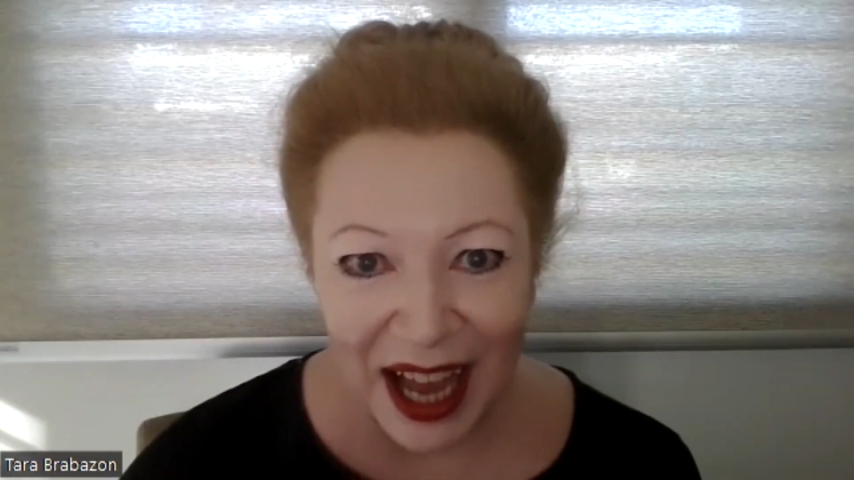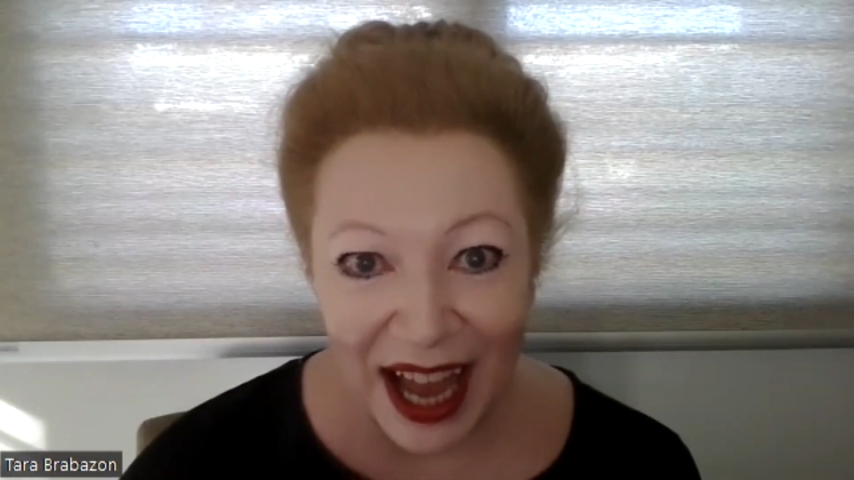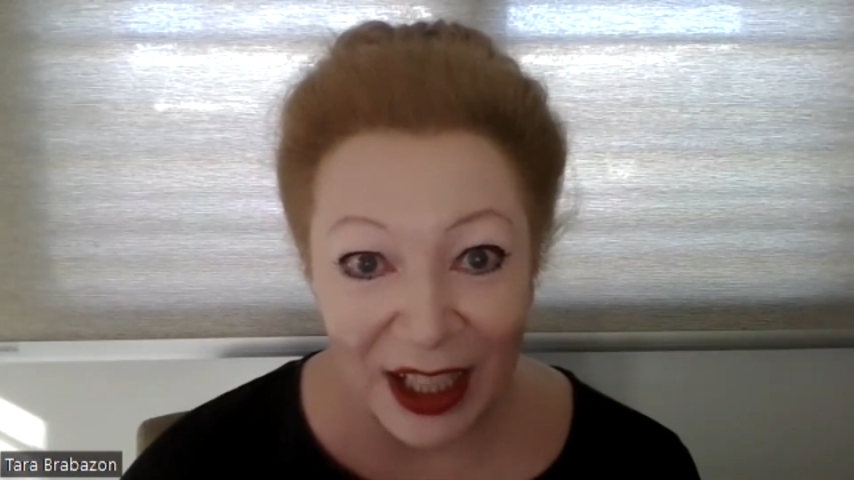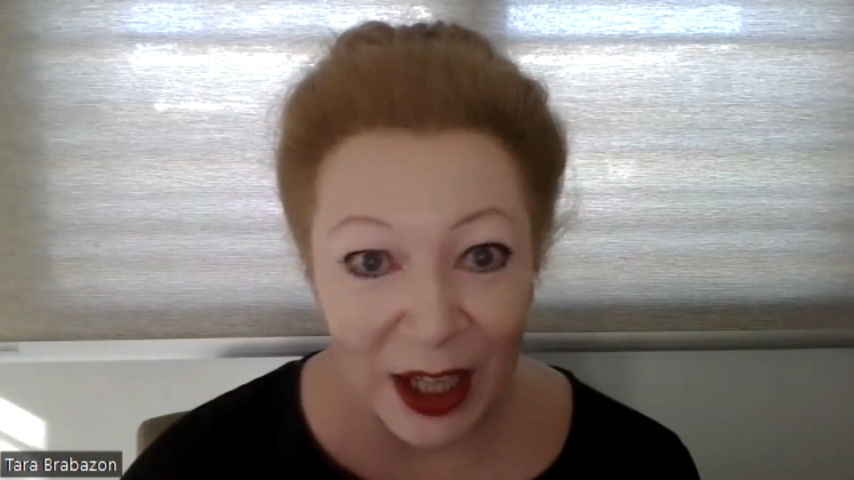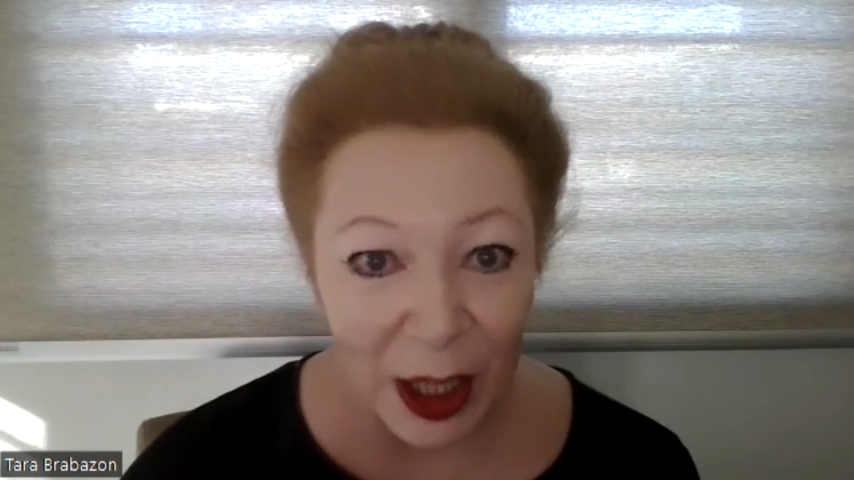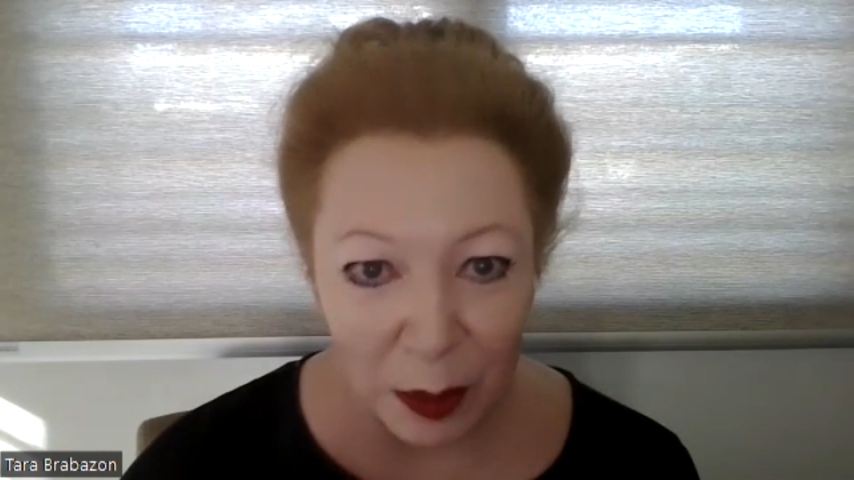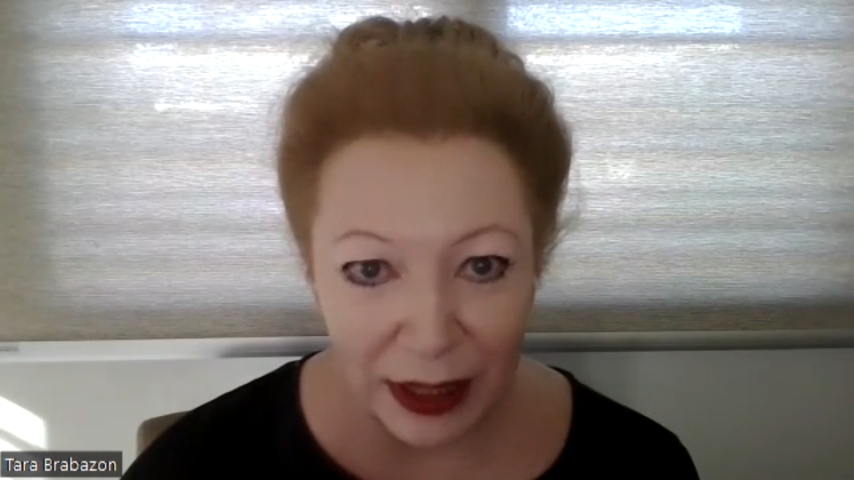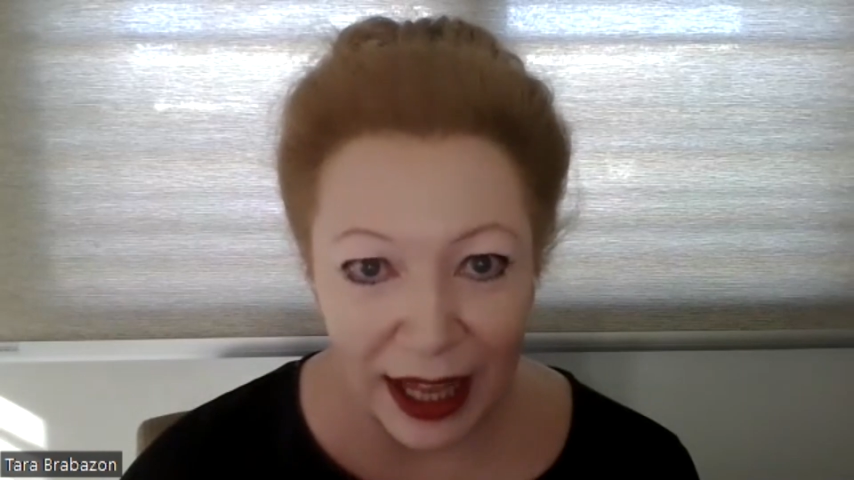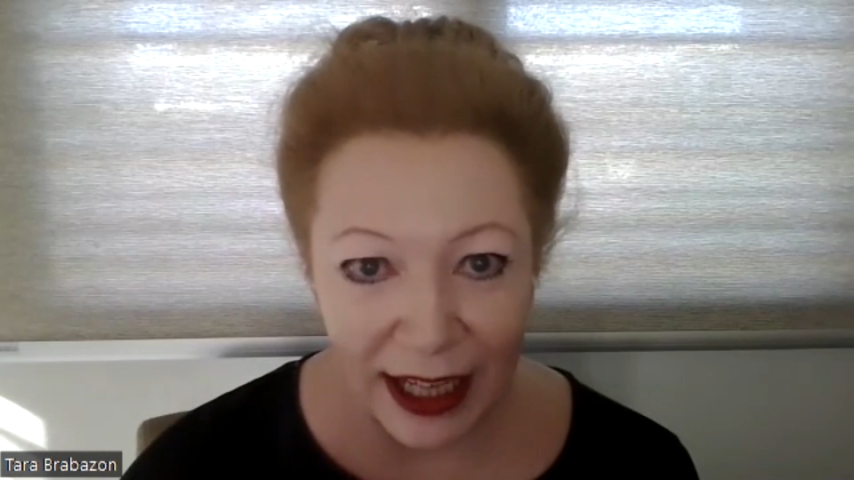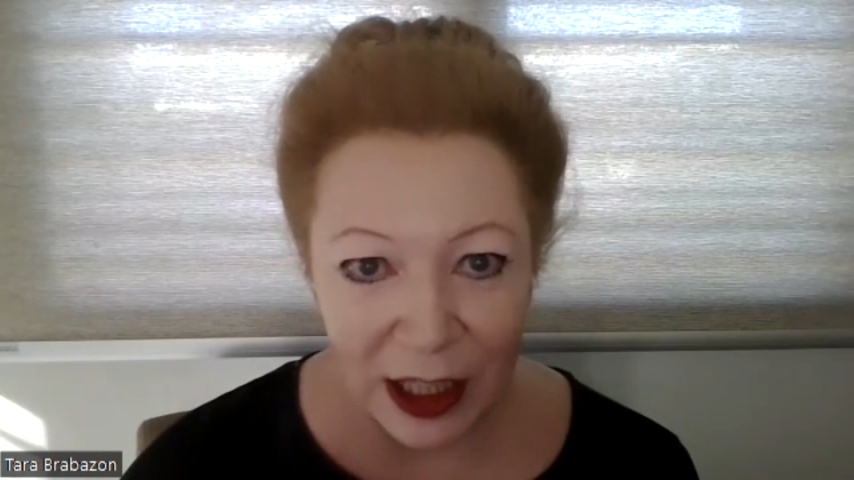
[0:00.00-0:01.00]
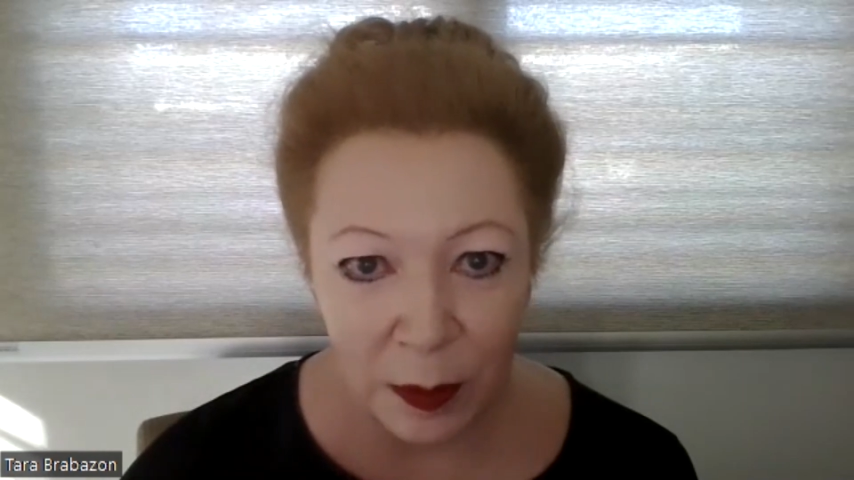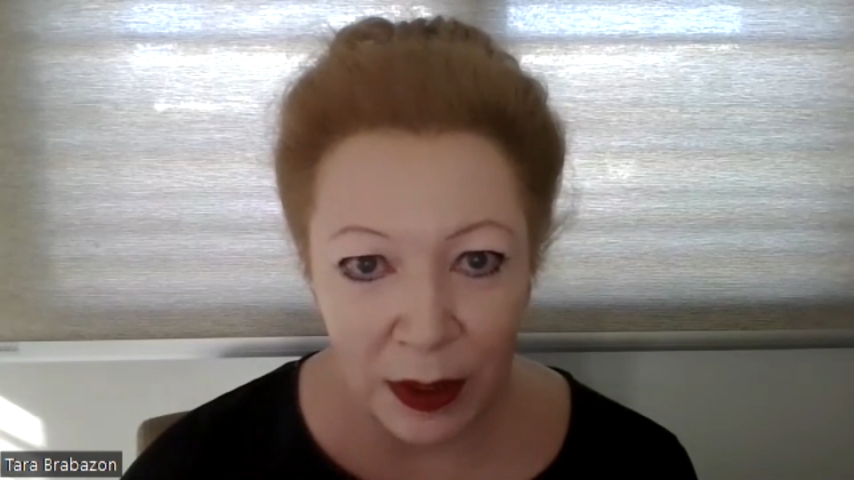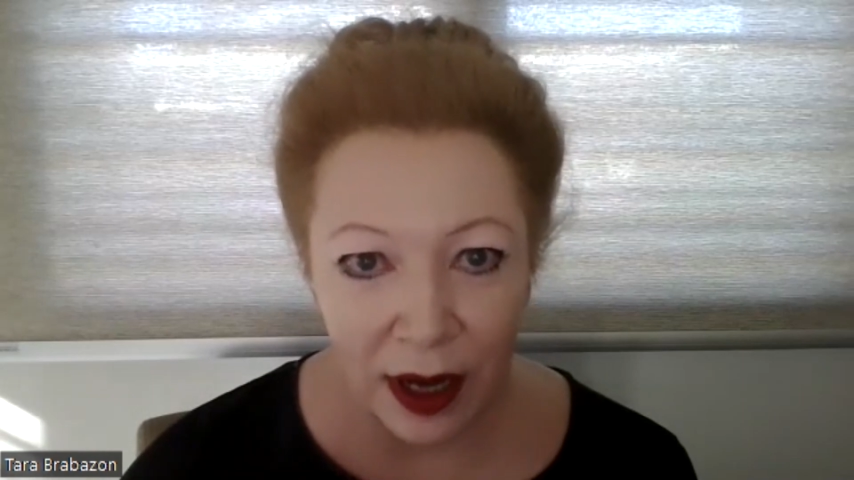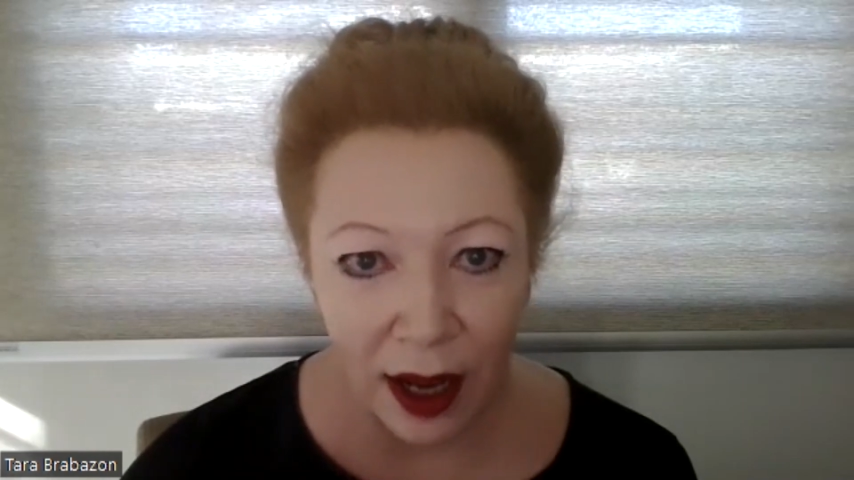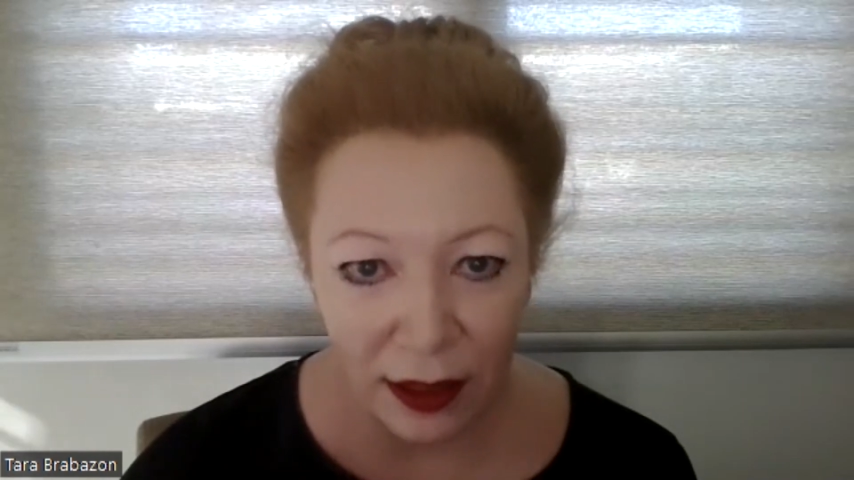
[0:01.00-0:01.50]
at another place.
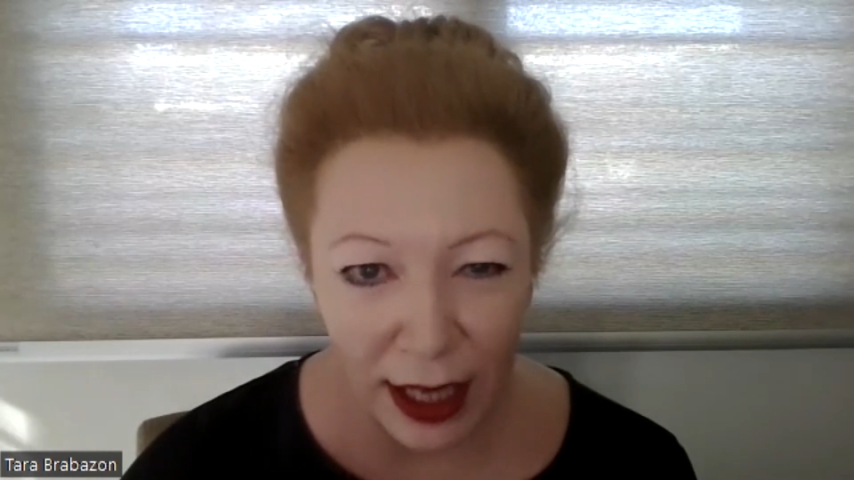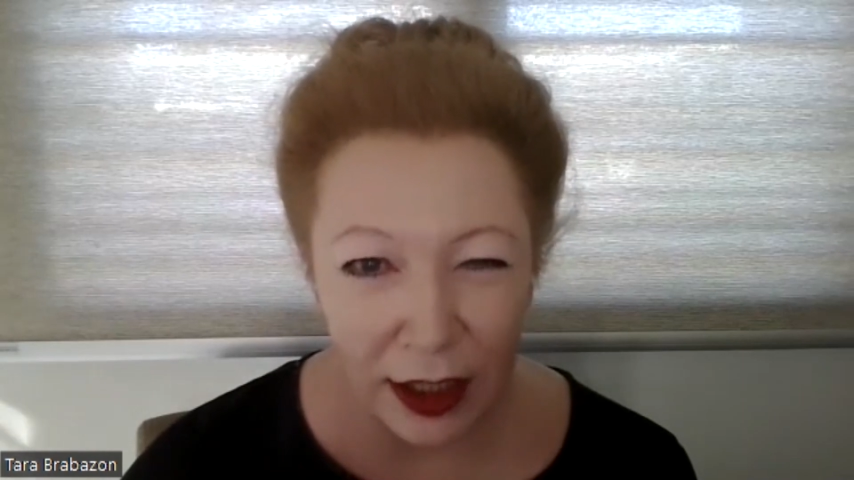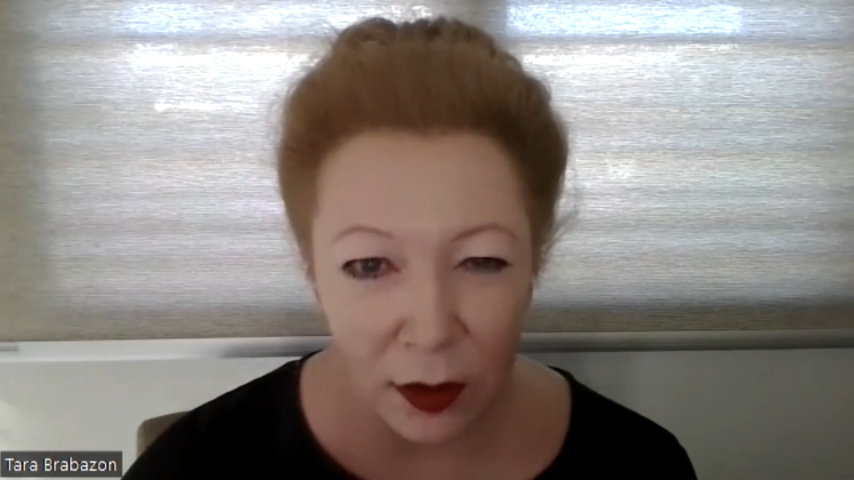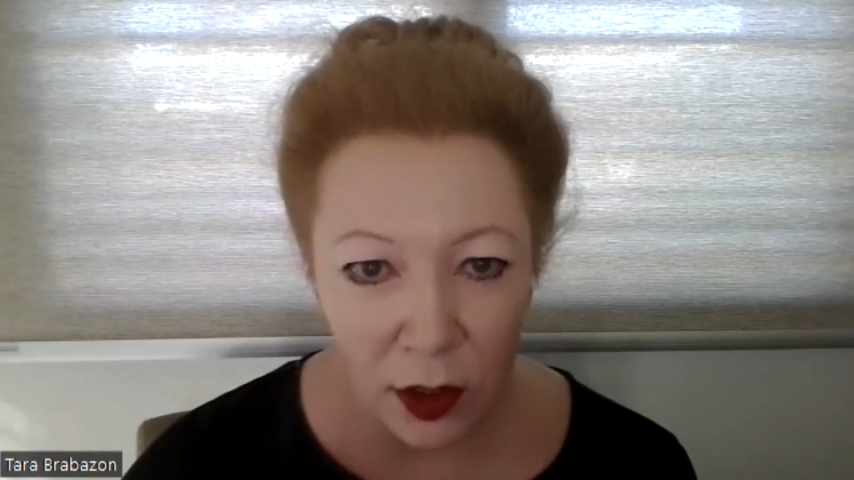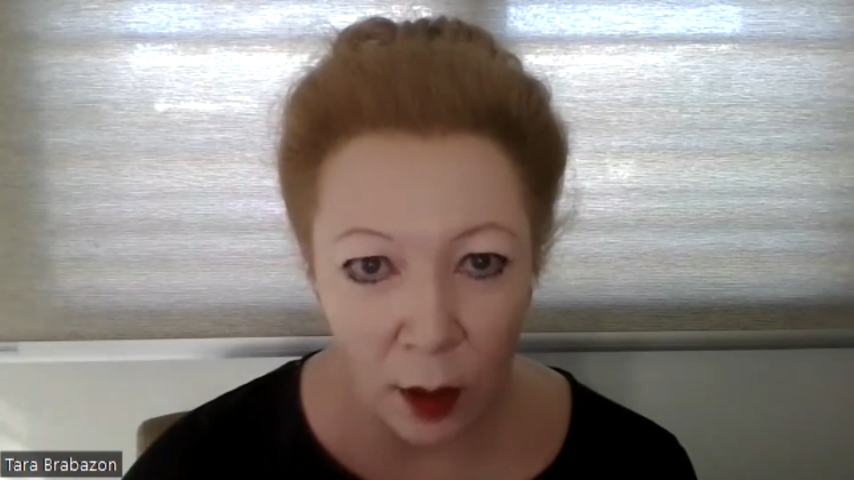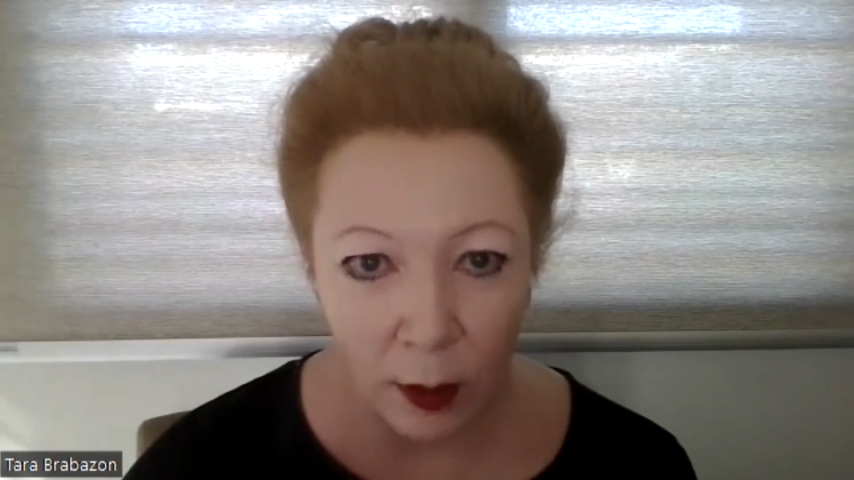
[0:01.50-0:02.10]
But I thank you so